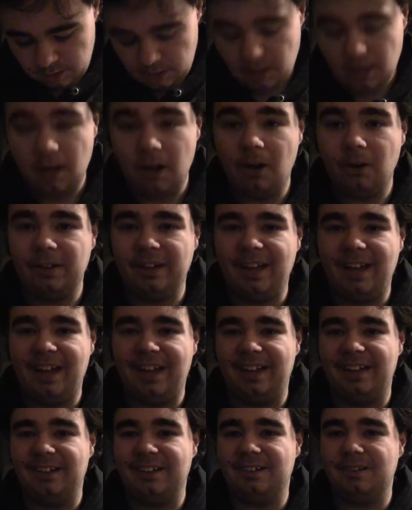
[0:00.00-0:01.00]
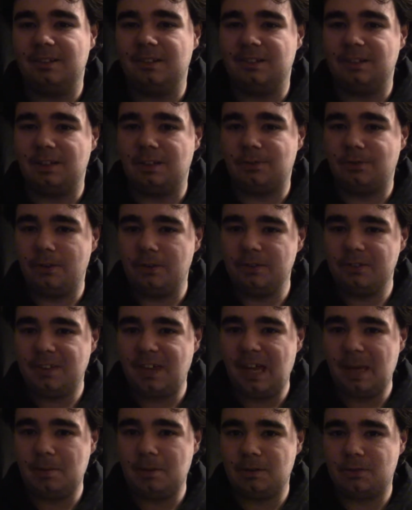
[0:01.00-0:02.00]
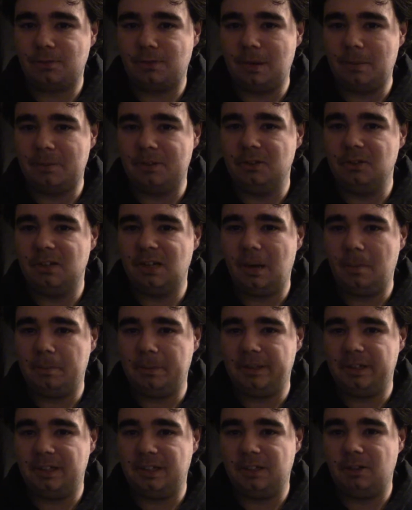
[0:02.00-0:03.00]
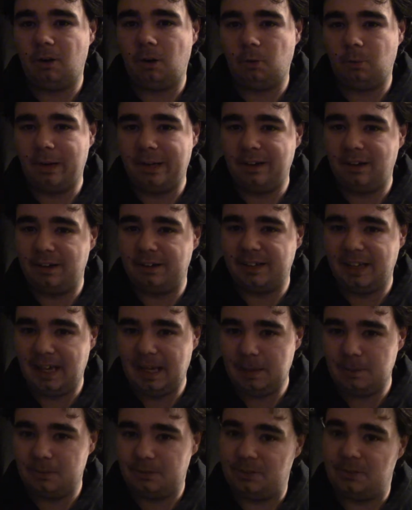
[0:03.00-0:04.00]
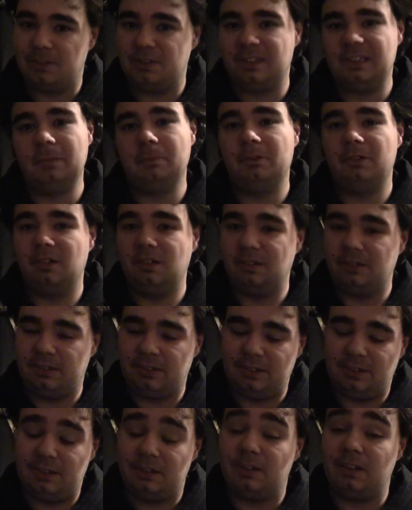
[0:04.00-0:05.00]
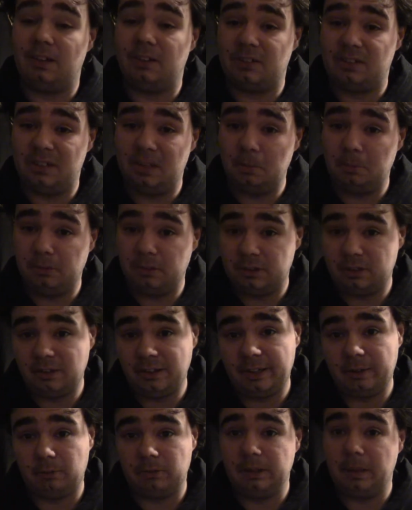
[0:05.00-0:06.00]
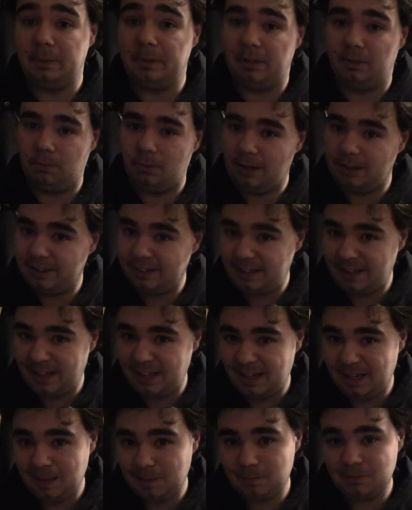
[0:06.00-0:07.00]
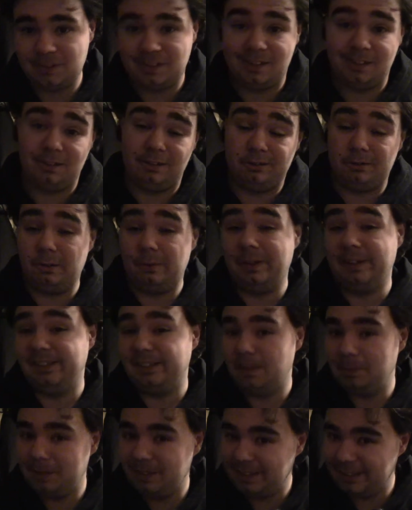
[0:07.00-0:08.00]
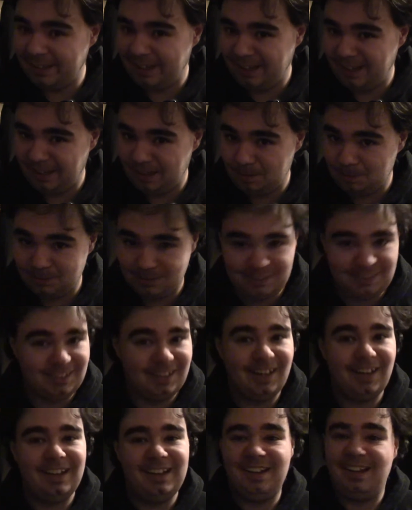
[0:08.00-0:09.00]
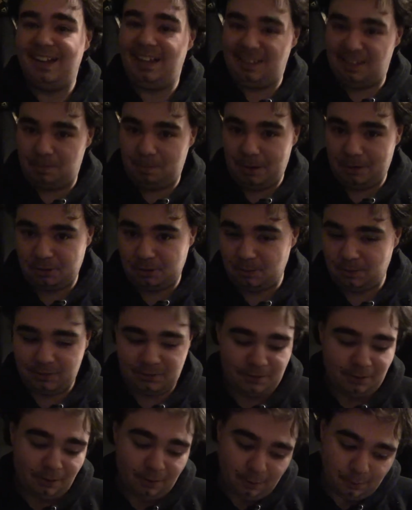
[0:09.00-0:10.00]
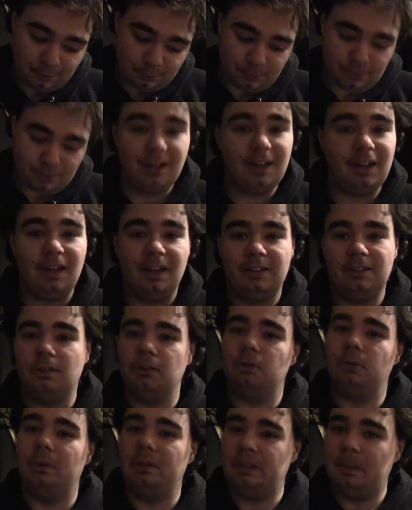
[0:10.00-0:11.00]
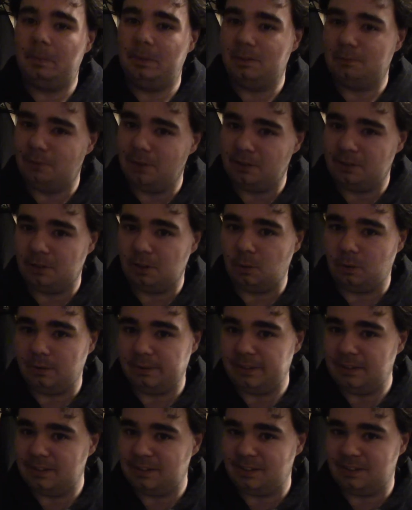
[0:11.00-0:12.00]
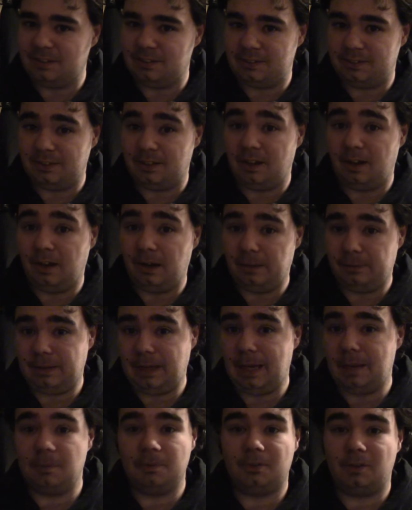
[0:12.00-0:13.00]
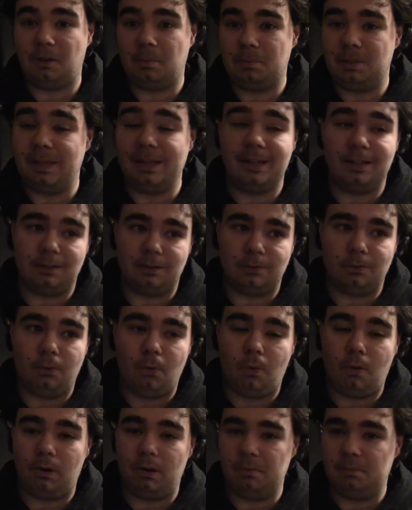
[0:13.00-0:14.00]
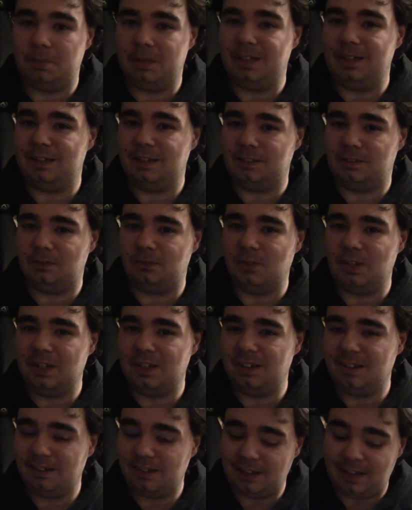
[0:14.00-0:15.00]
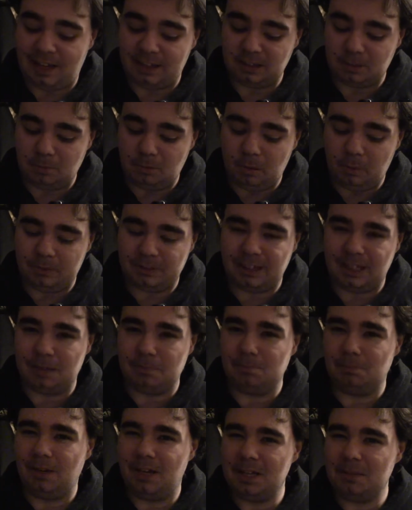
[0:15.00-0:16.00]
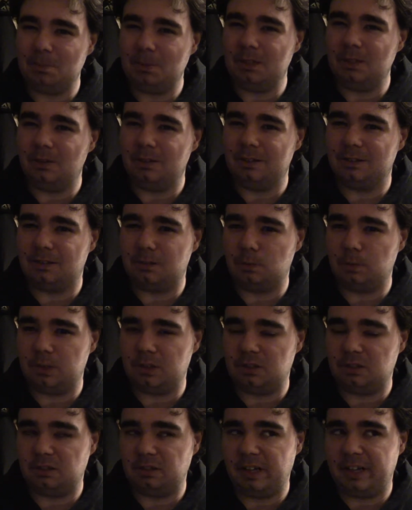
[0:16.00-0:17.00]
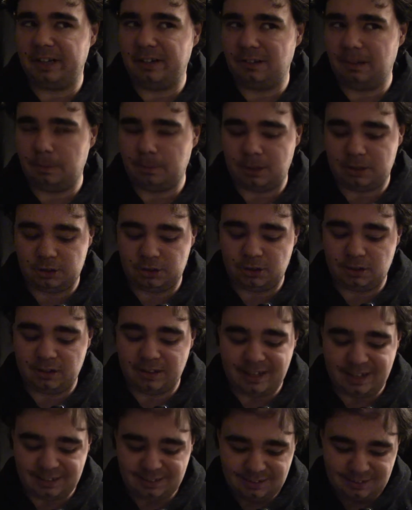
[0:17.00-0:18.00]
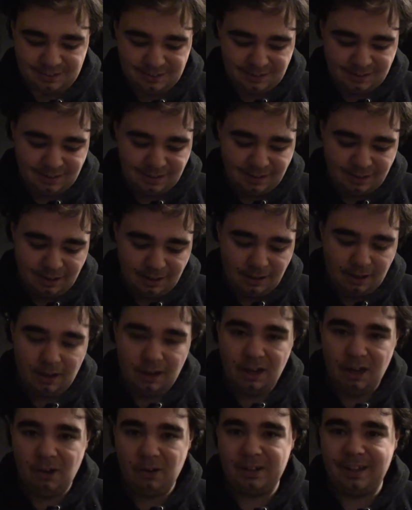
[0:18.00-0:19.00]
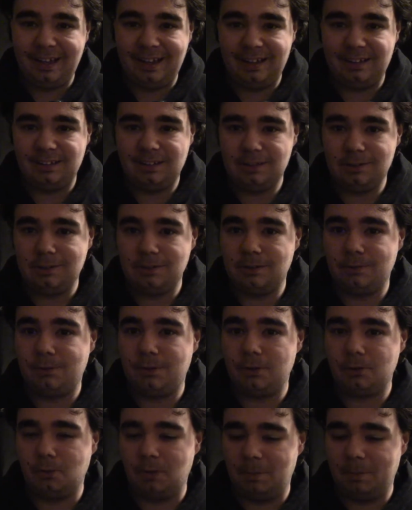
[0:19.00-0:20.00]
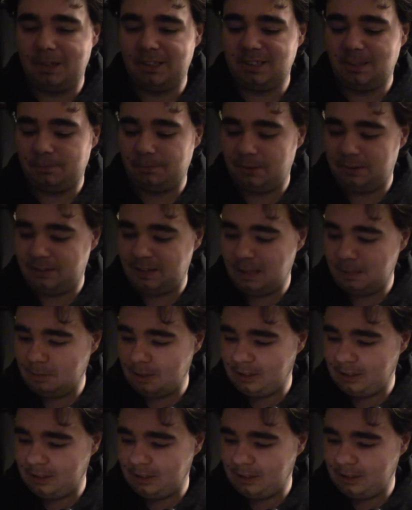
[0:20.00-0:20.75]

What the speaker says: Okay, this first game is from a new company called Red Art Games. They're similar to like Limited Run Games and Strictly Limited Games and Special Reserve. They're doing limited physical releases of games on PS4 and PS Vita at the moment. They might be doing Switch later, I'm not sure yet. Okay, this is the first one I picked up from them.